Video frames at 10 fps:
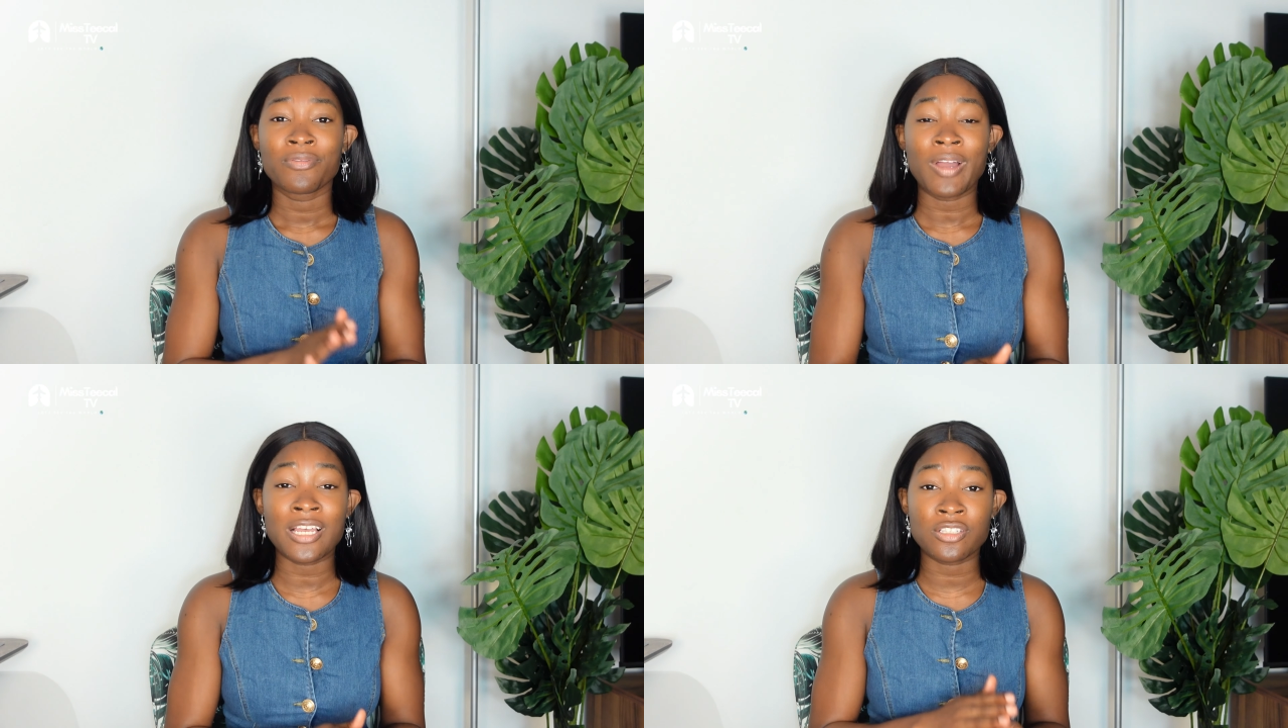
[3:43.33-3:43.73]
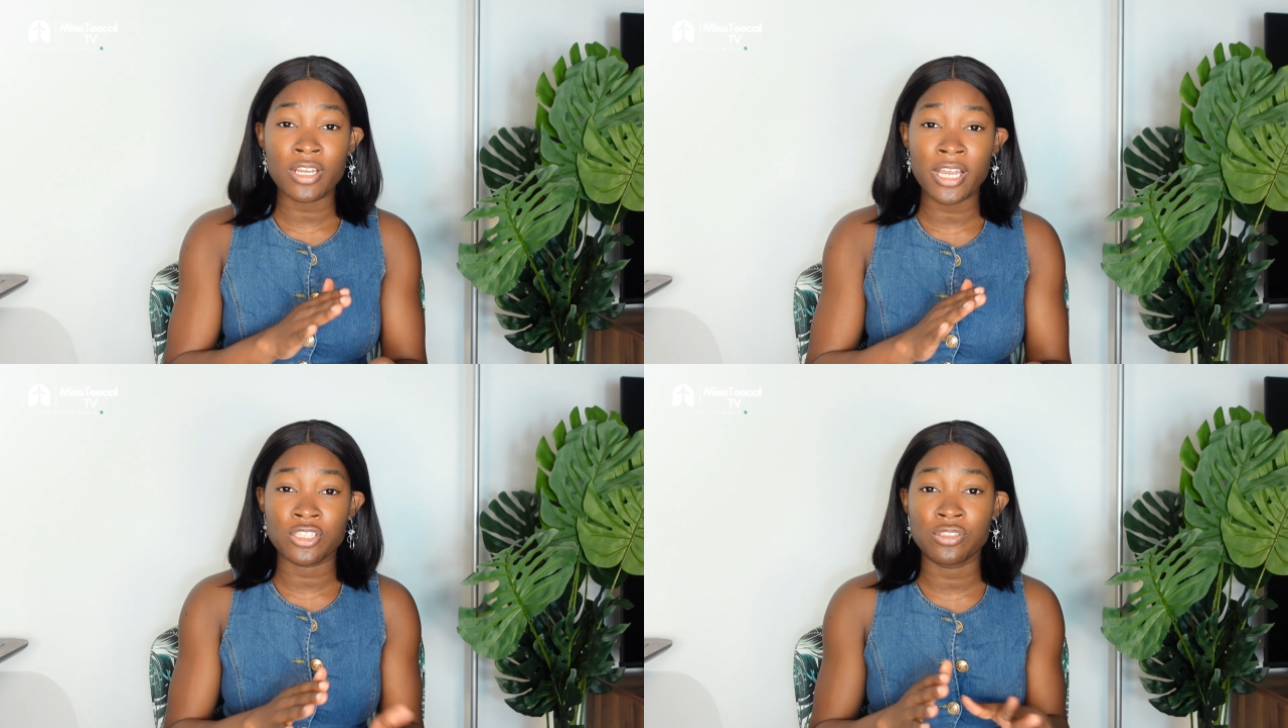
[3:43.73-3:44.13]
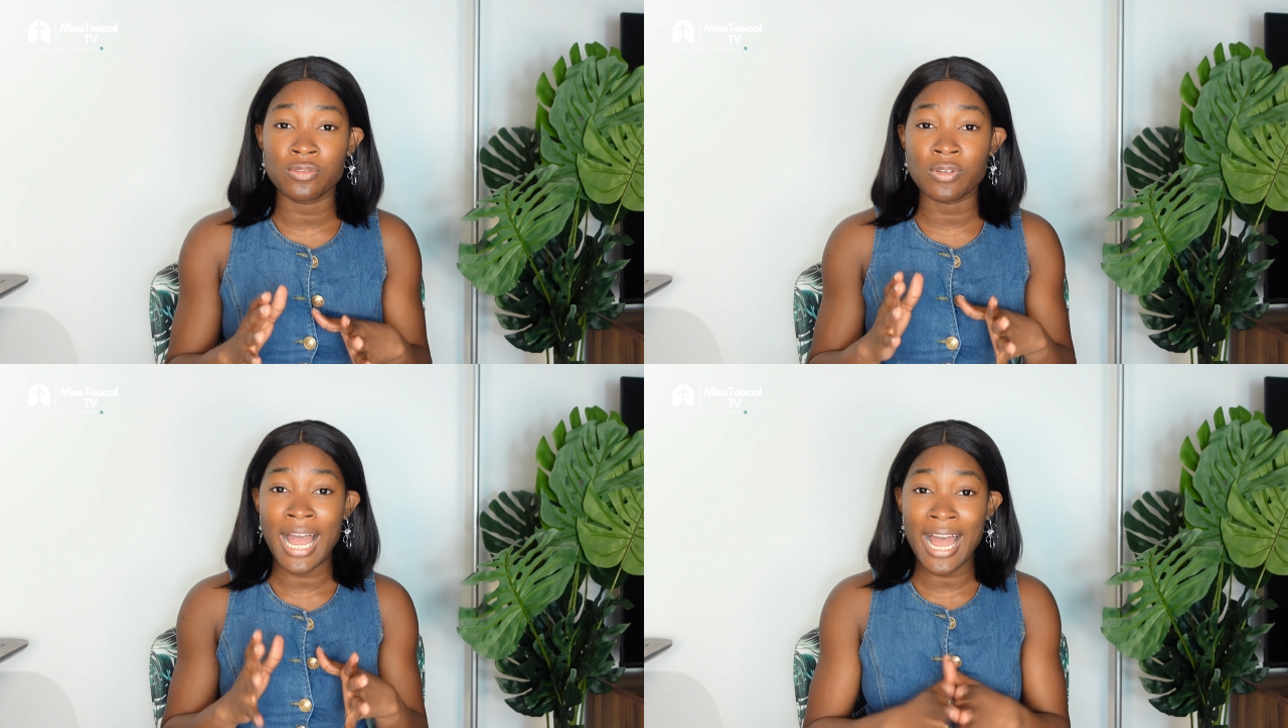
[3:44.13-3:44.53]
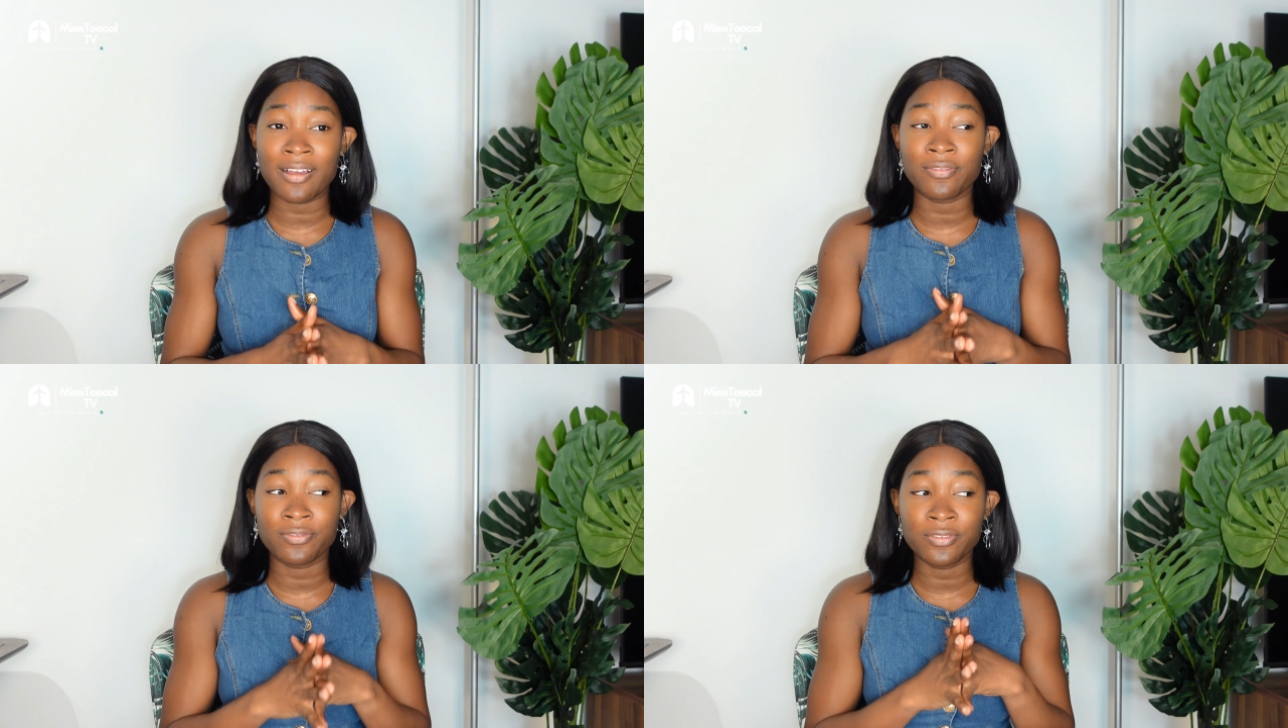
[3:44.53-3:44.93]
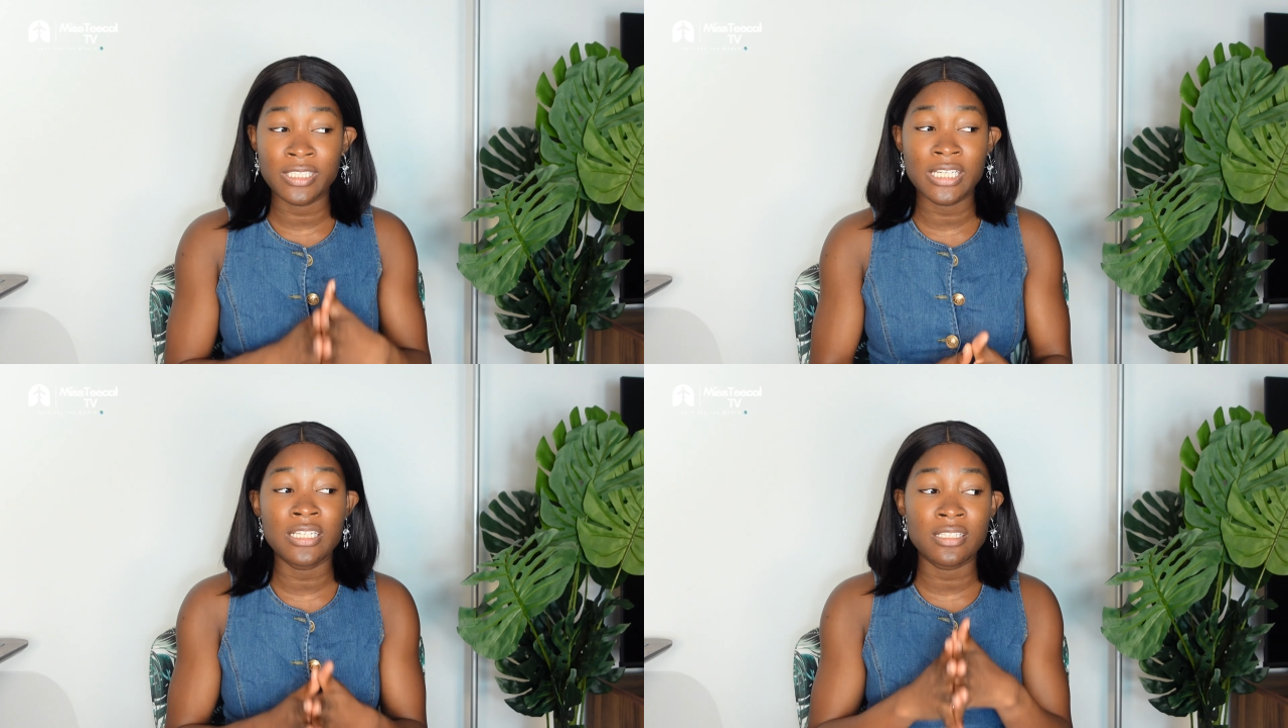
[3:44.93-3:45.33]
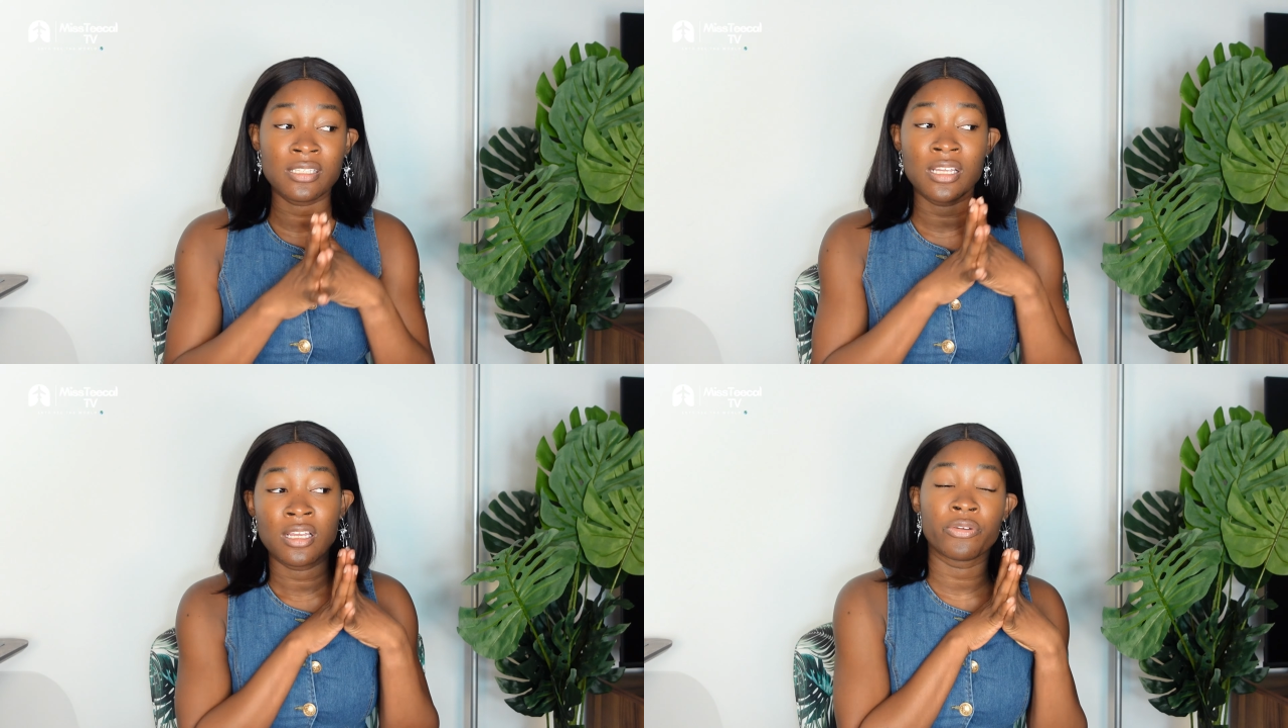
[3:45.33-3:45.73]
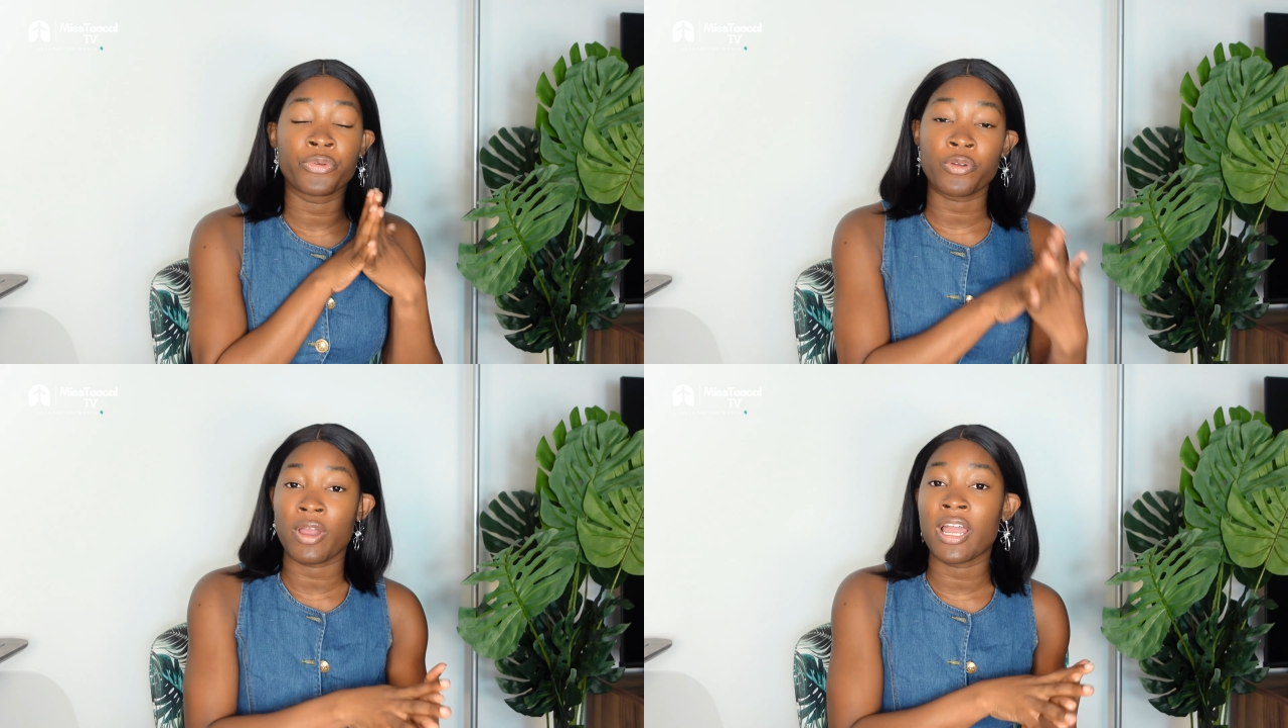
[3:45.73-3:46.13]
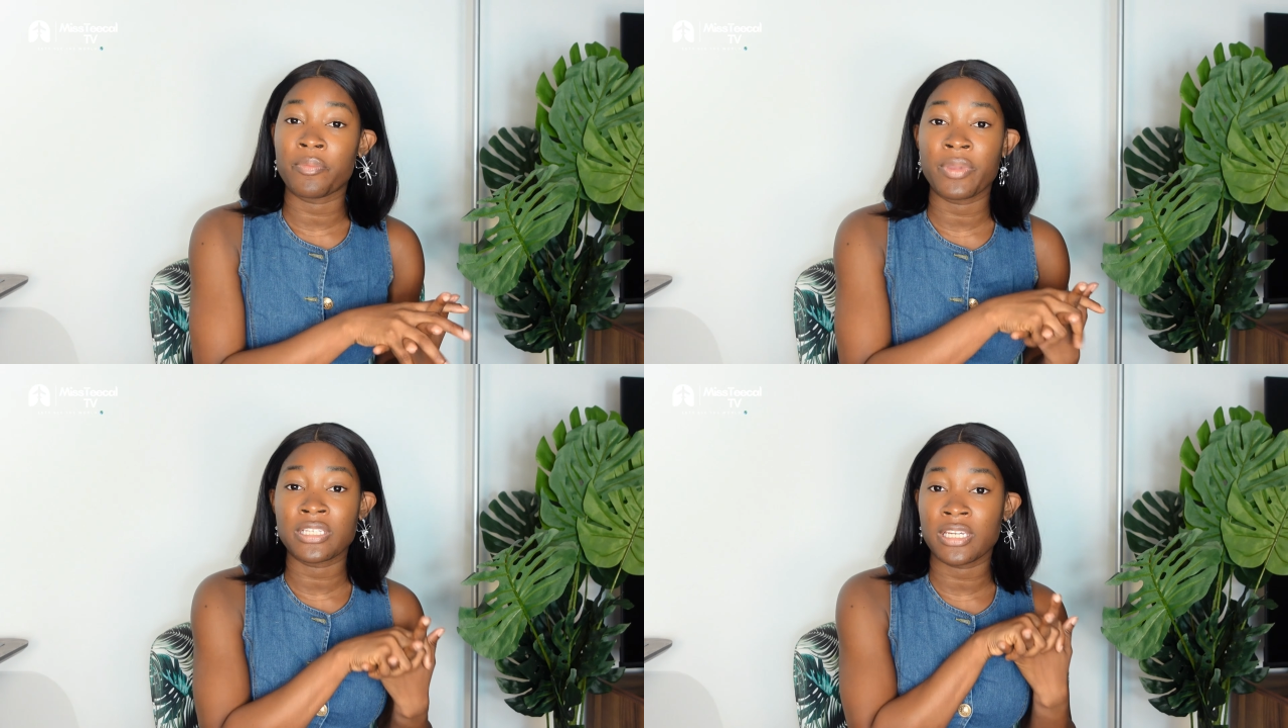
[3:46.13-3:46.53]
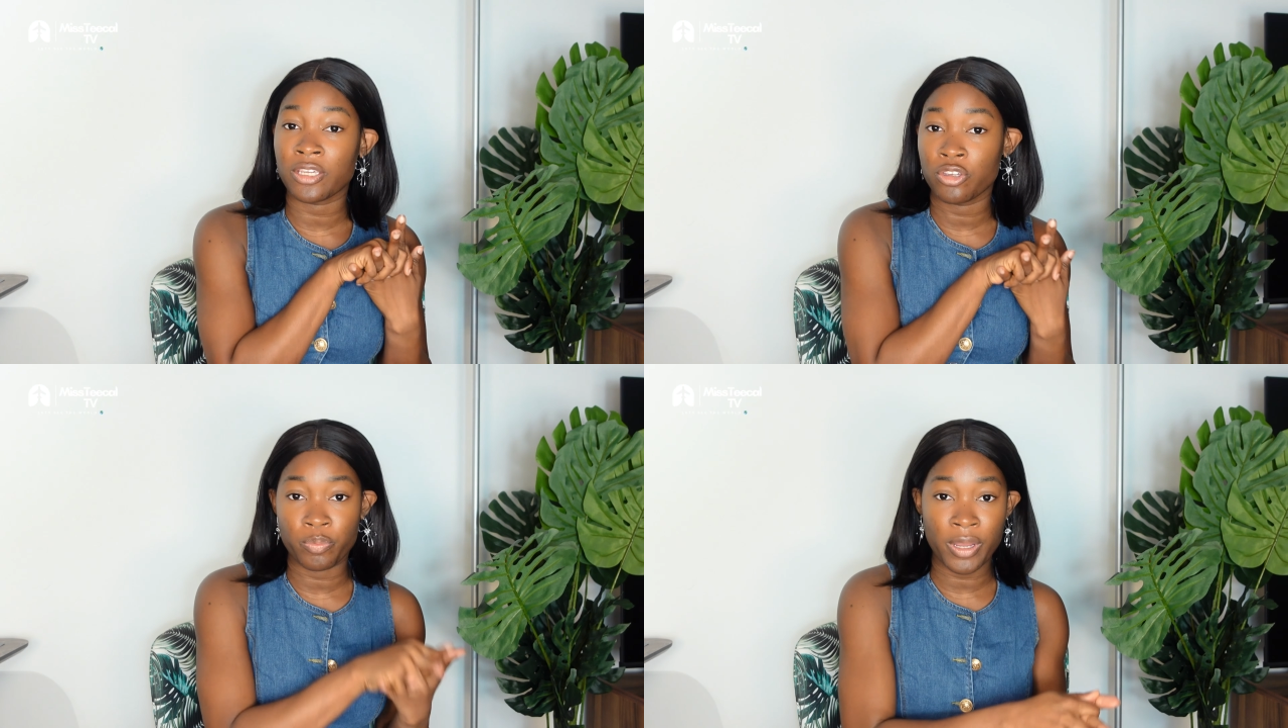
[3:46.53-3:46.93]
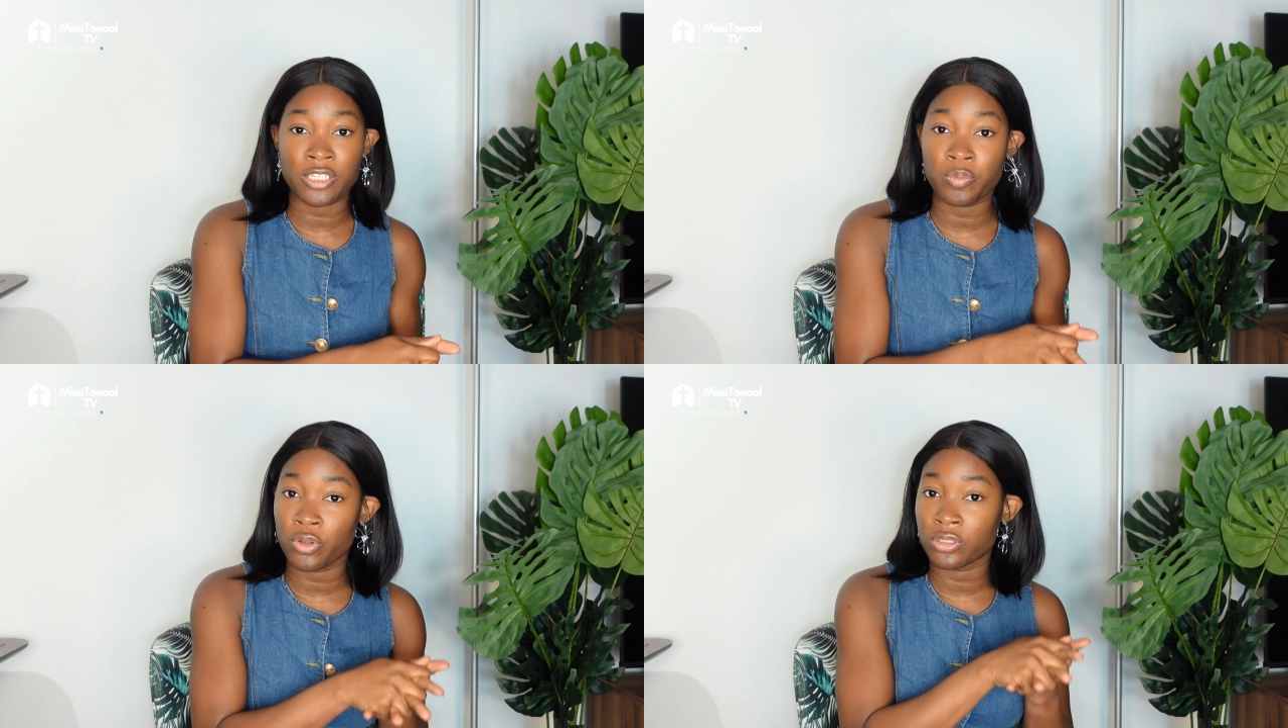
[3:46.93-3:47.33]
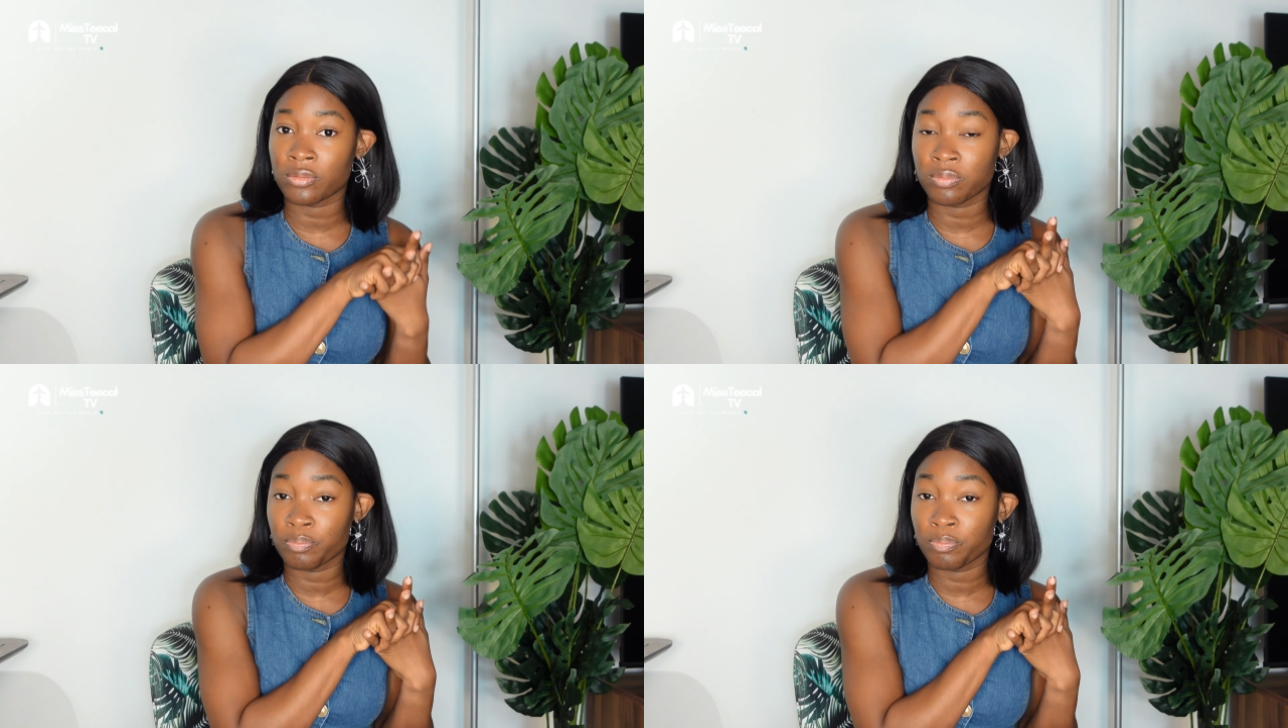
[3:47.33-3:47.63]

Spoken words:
As long as you have these requirements like your passport